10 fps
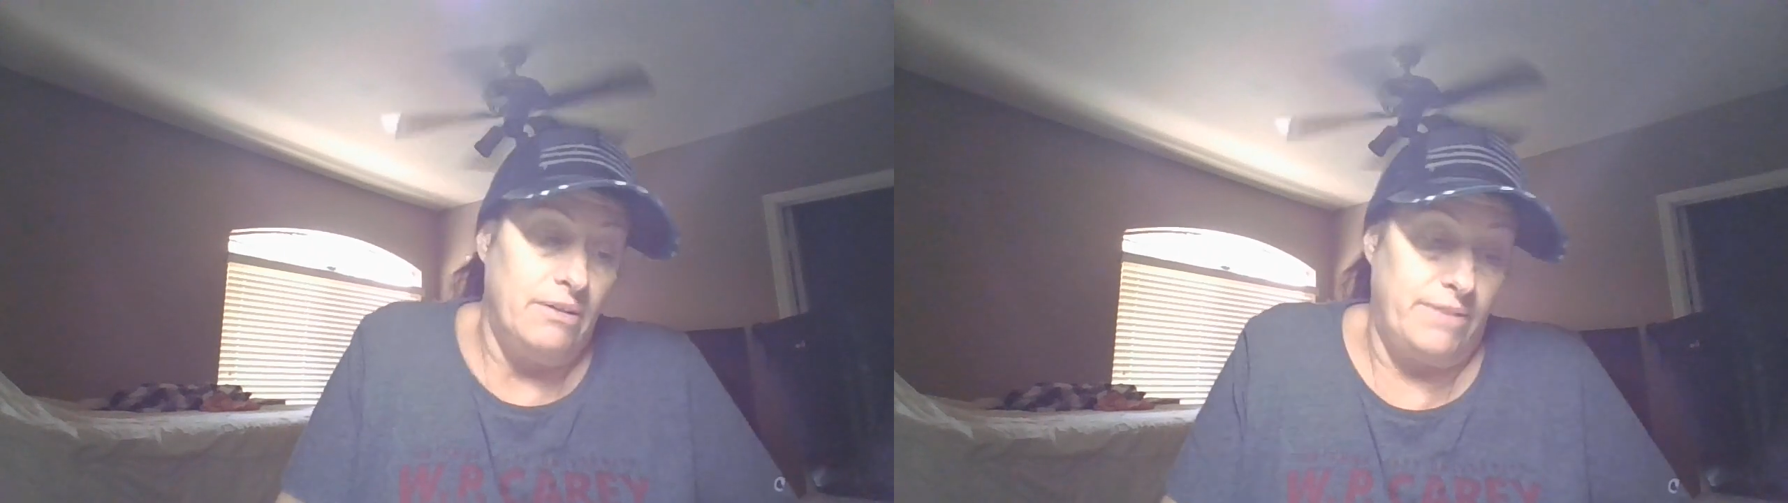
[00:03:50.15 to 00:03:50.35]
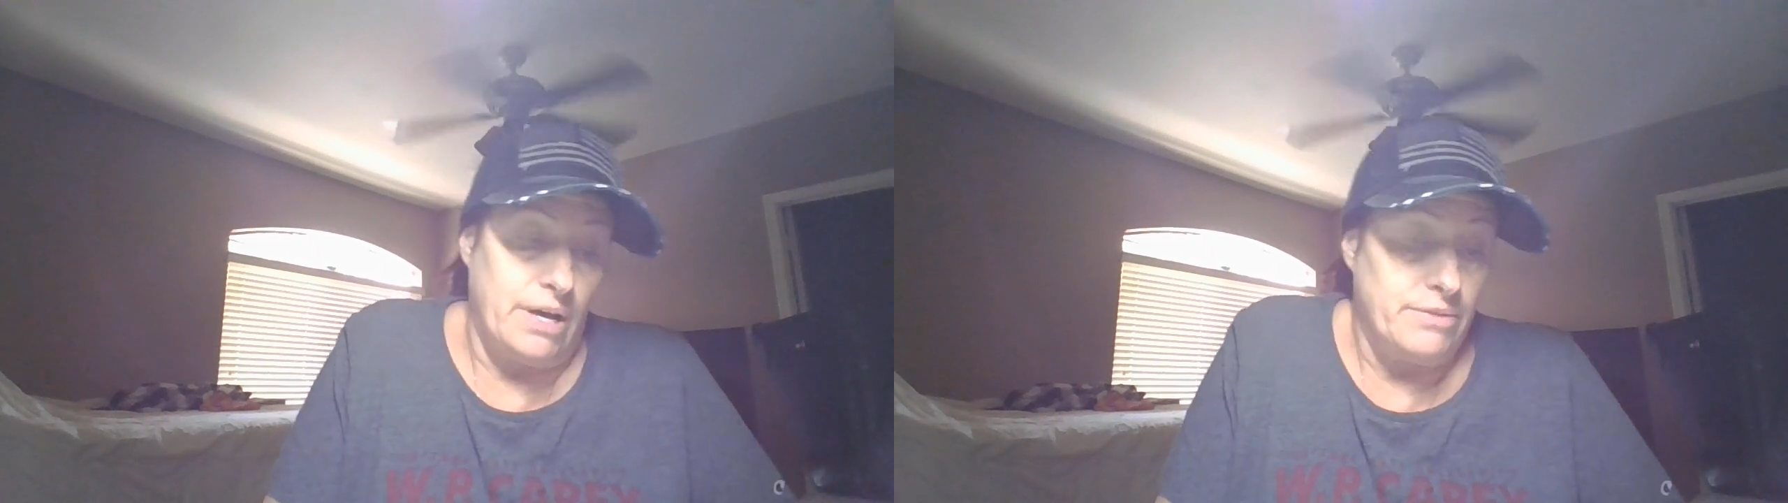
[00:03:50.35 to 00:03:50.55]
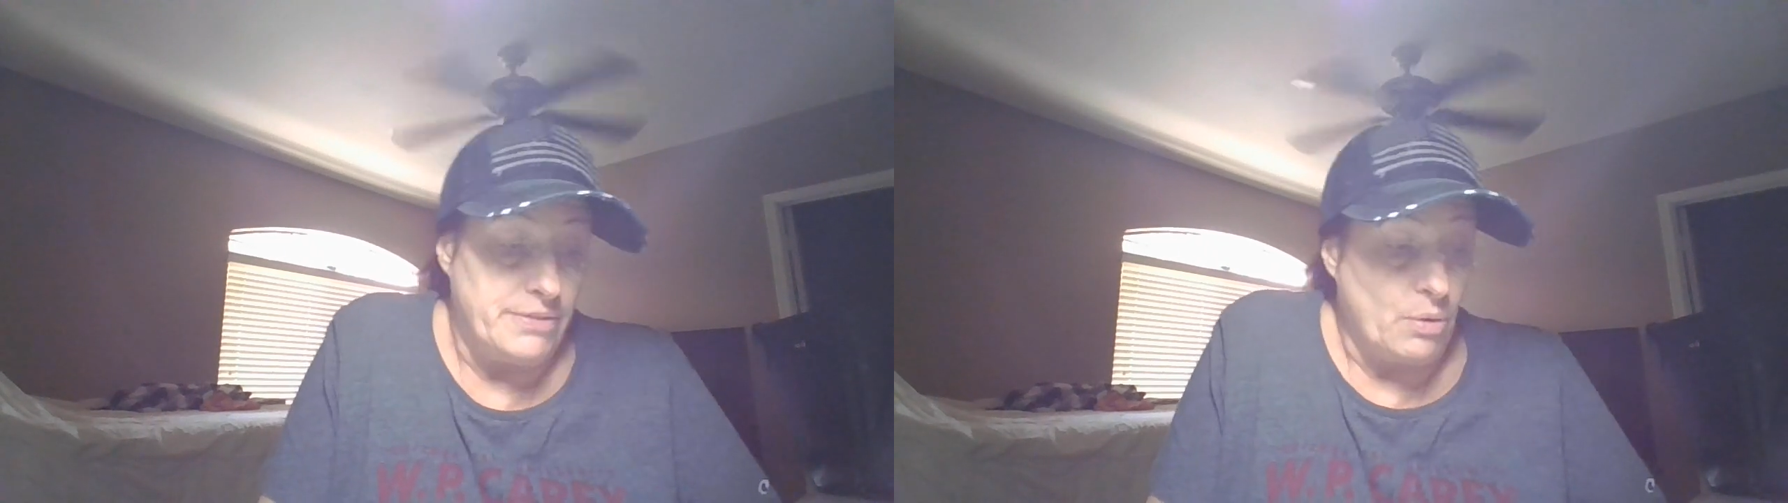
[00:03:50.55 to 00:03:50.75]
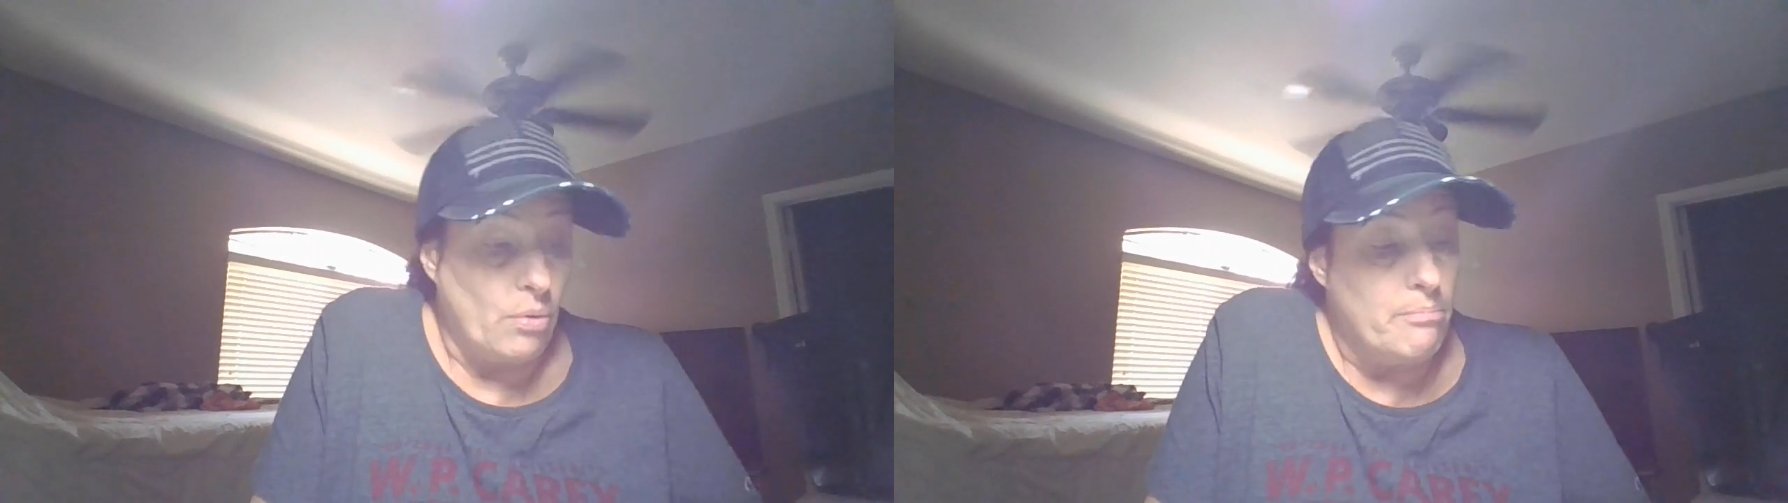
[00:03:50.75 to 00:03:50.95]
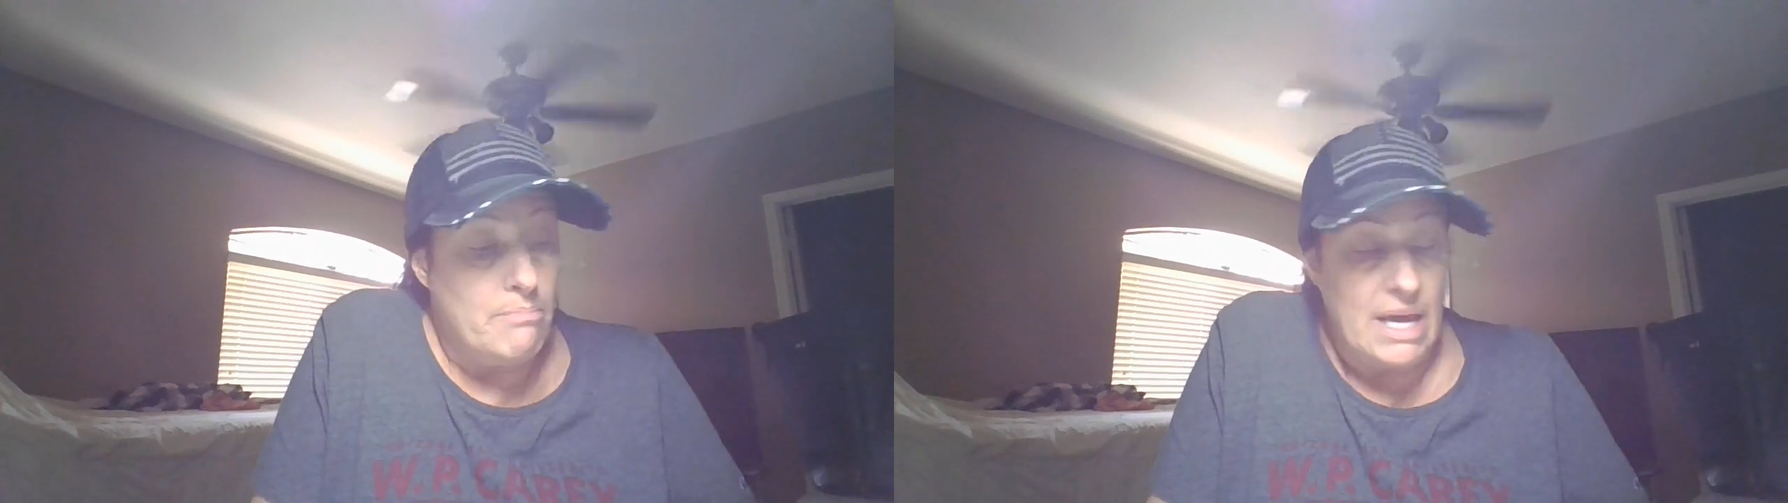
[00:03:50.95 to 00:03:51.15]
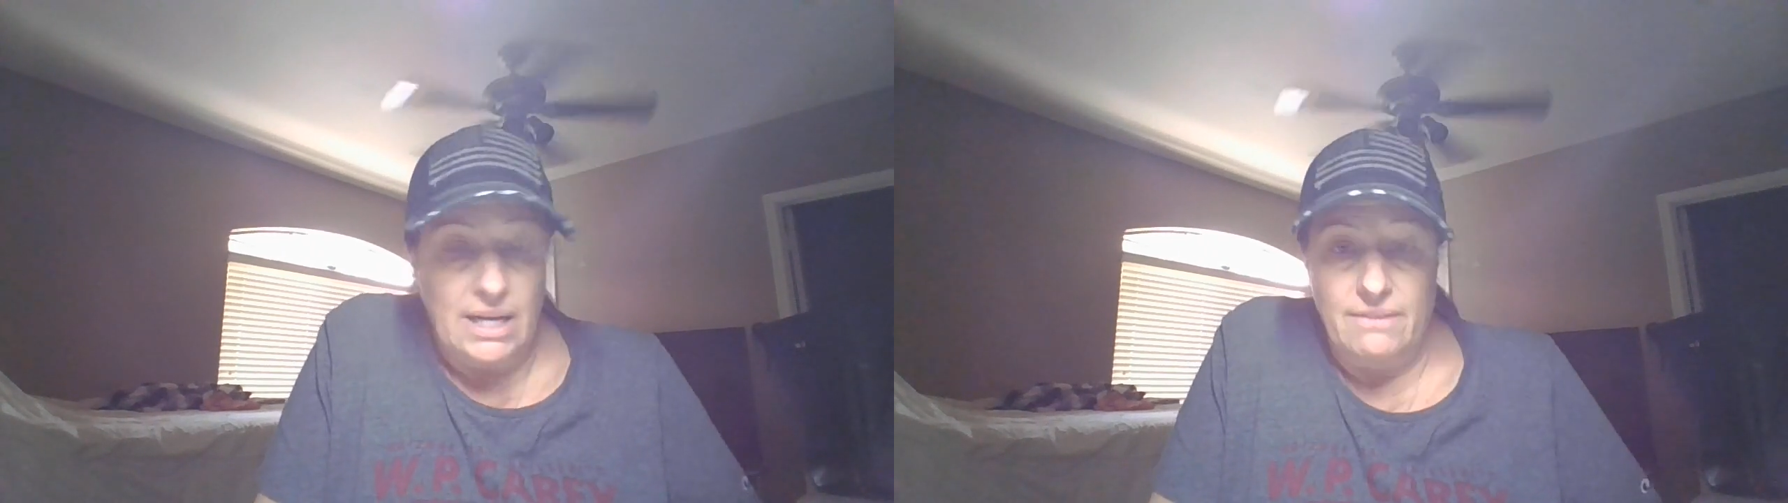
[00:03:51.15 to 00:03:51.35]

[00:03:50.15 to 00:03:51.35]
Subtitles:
found that there were many